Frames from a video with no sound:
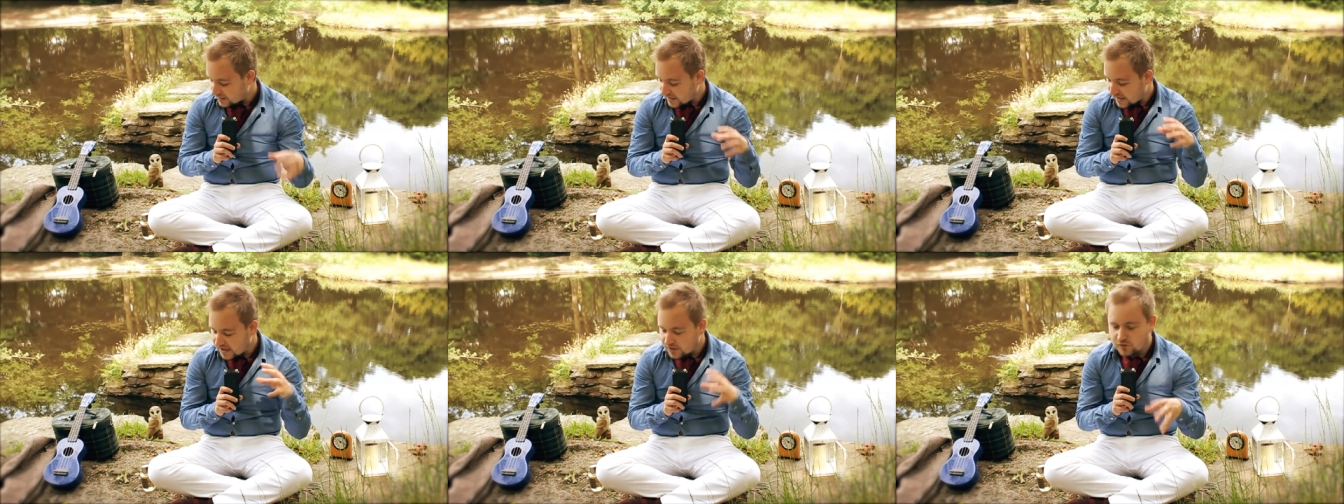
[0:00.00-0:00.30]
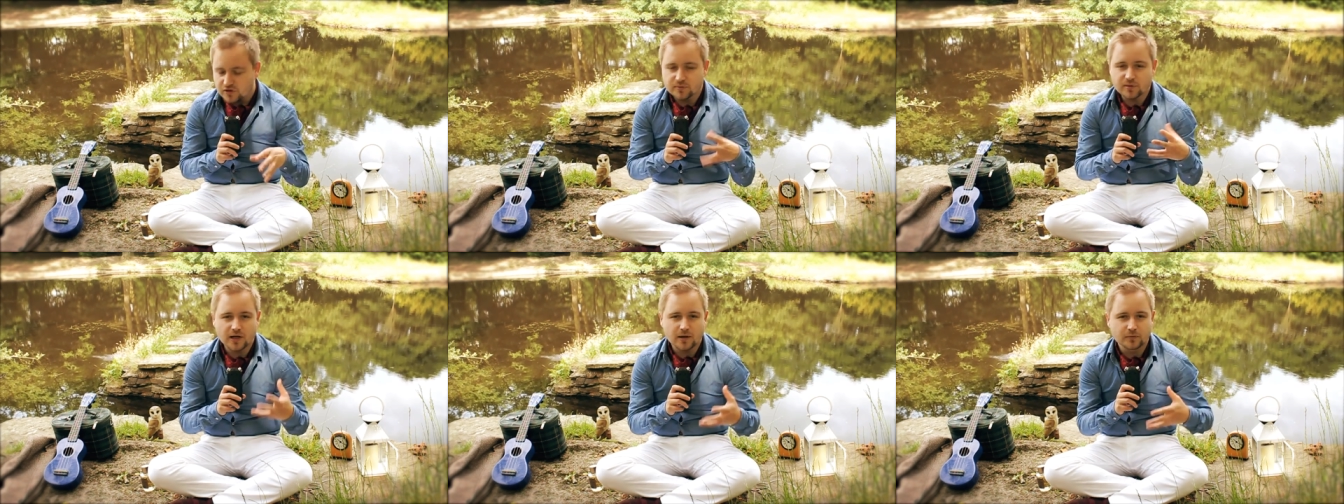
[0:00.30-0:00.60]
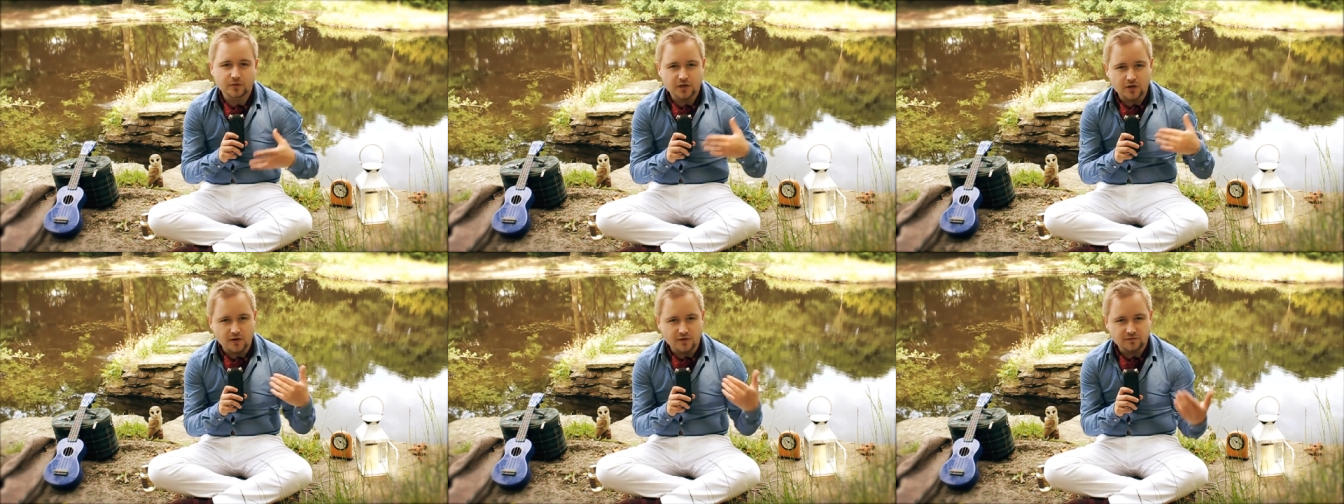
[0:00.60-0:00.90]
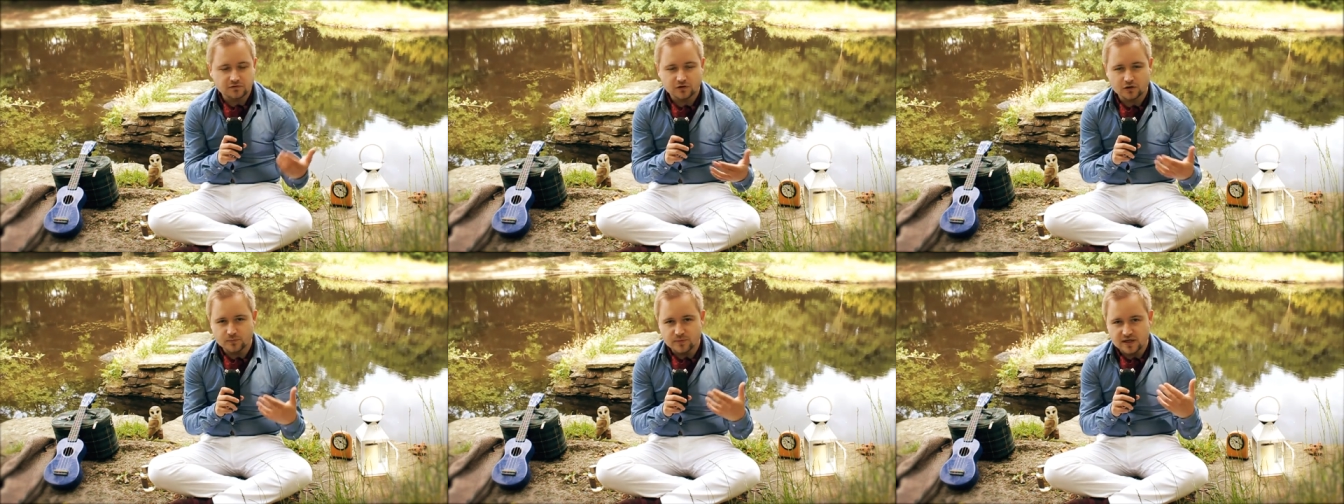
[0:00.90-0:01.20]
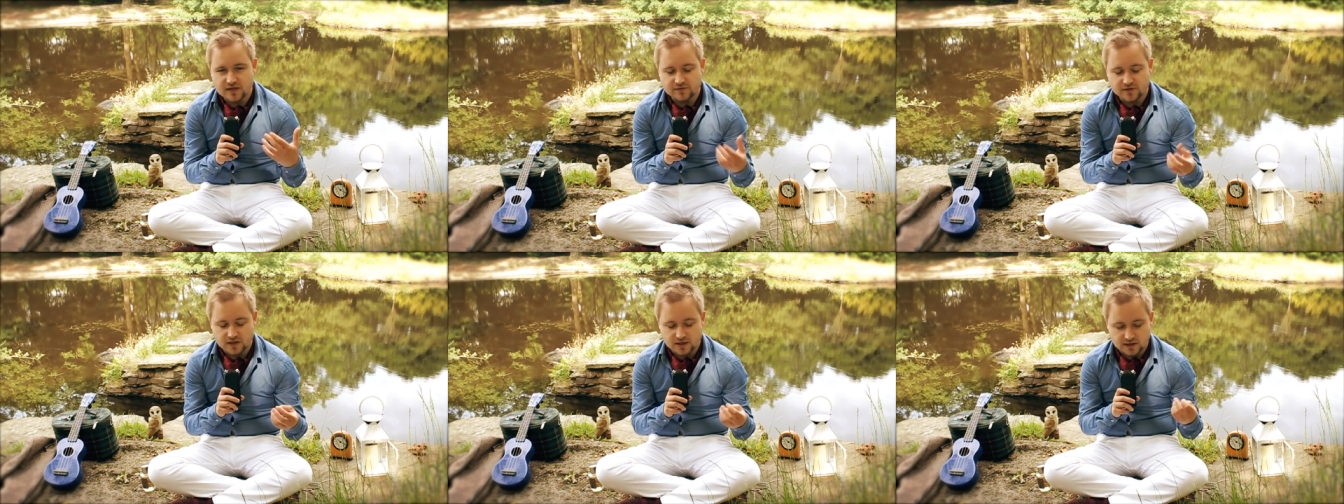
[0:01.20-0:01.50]
Acqua di Parma are going through a
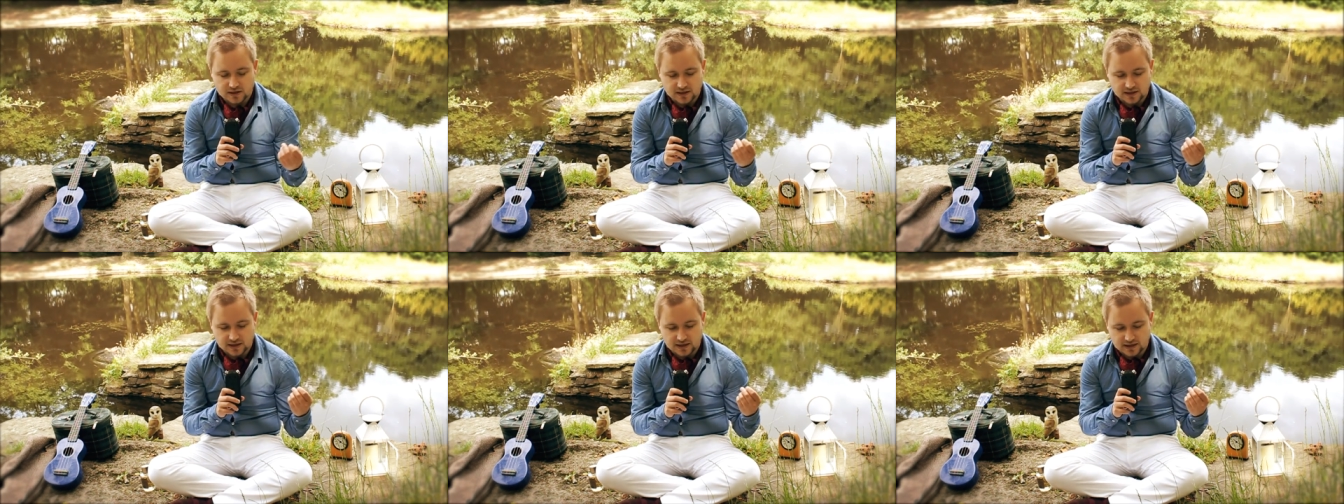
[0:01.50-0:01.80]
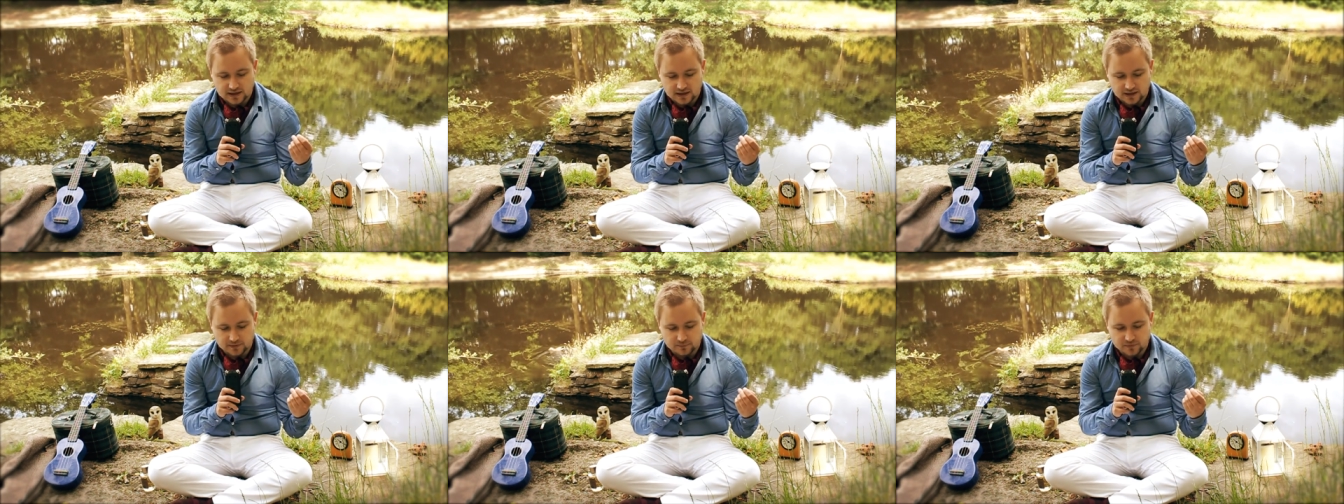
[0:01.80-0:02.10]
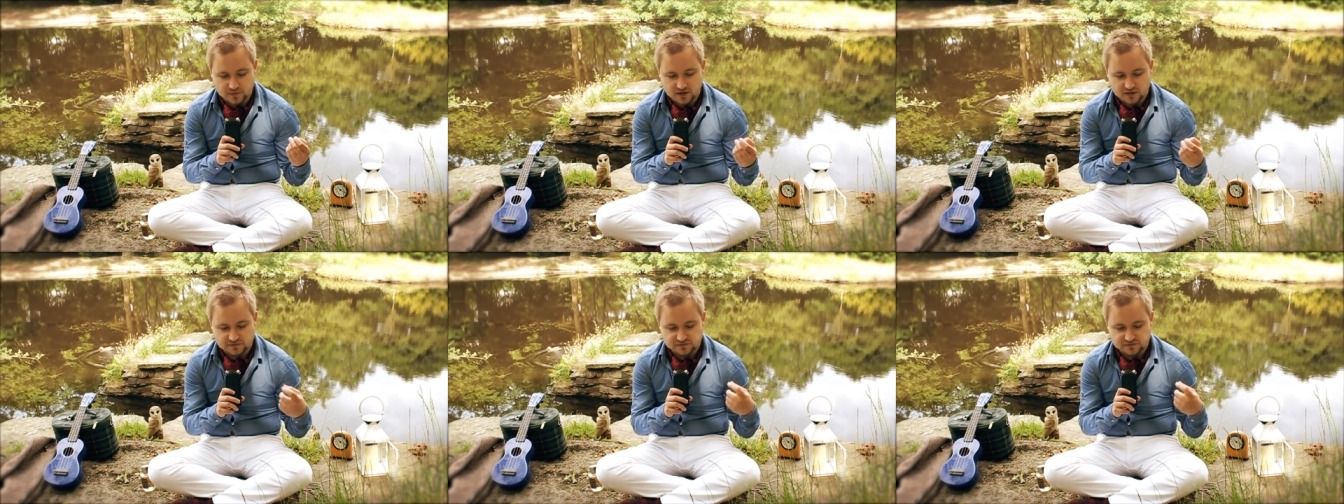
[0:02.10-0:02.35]
bit of a, um,